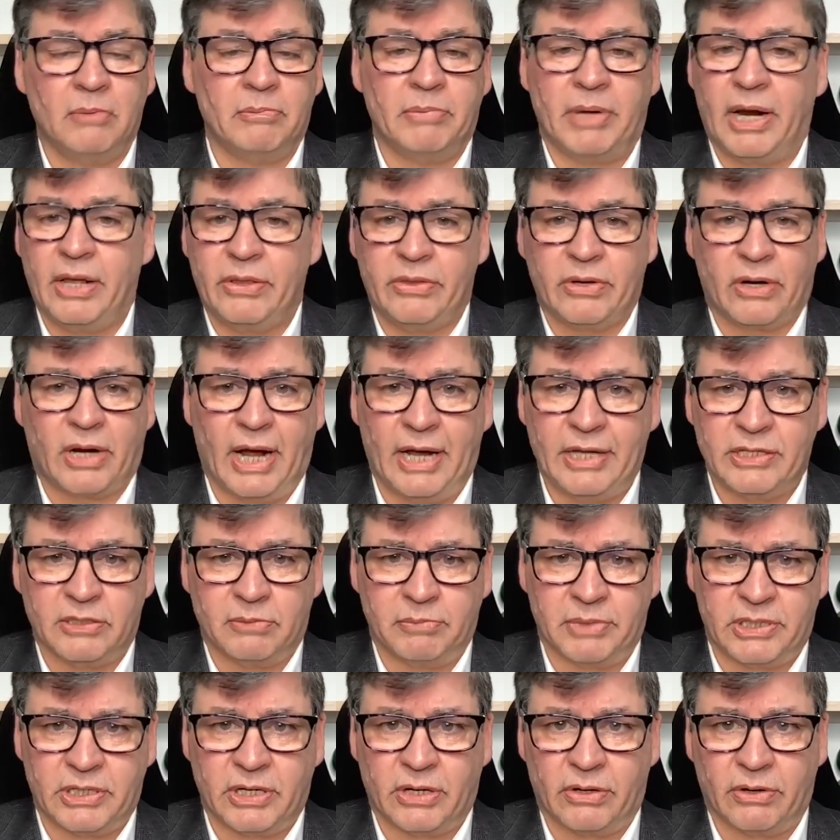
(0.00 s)
but other kinds of
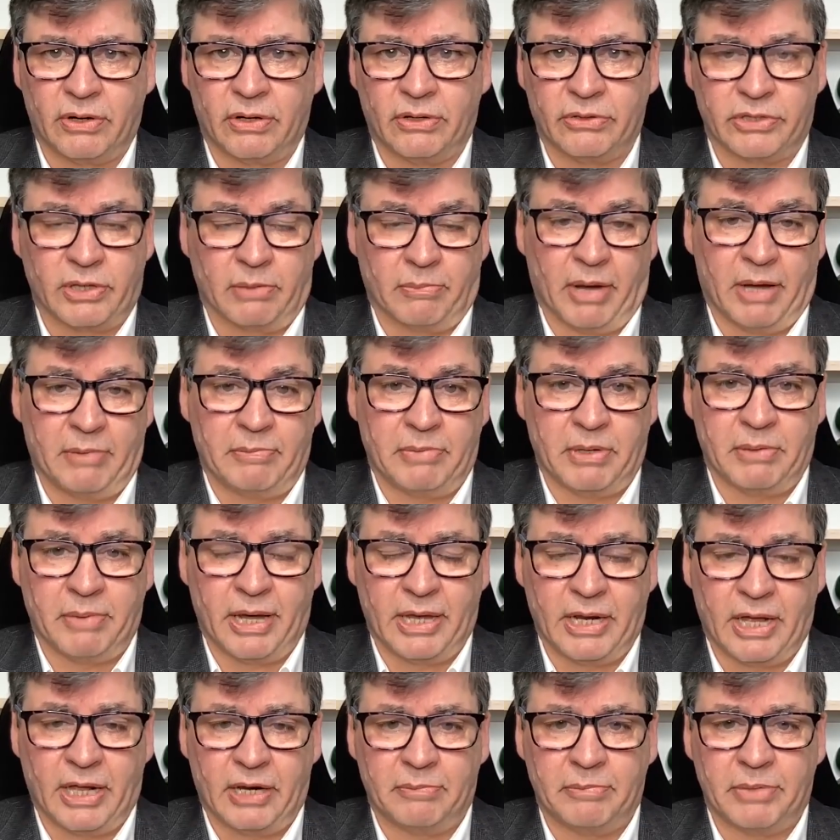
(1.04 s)
materials that might be
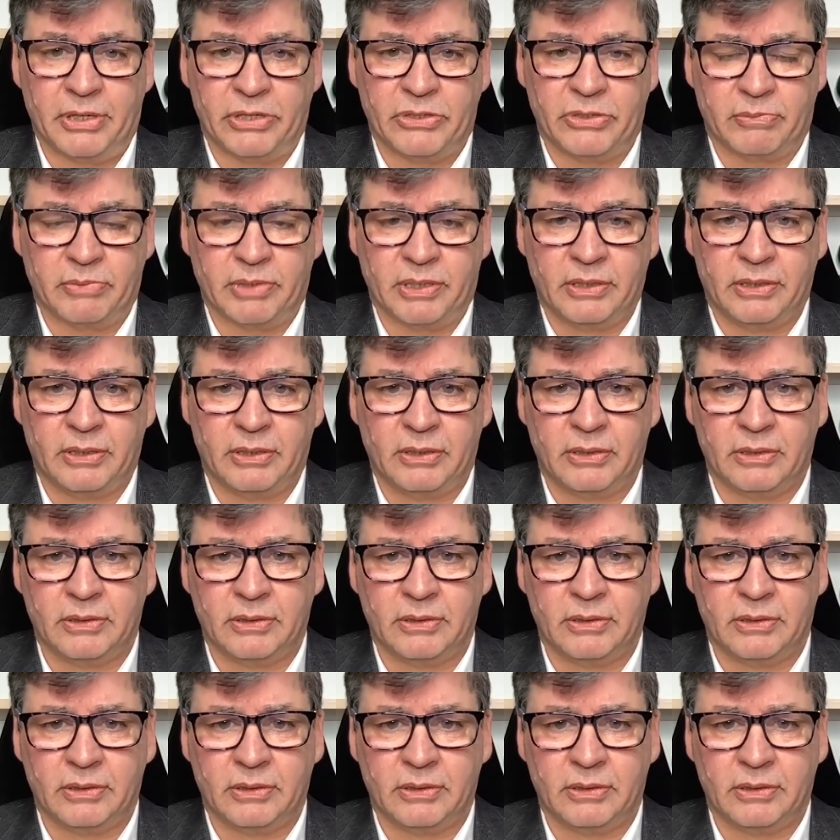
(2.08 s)
made out of bitumen.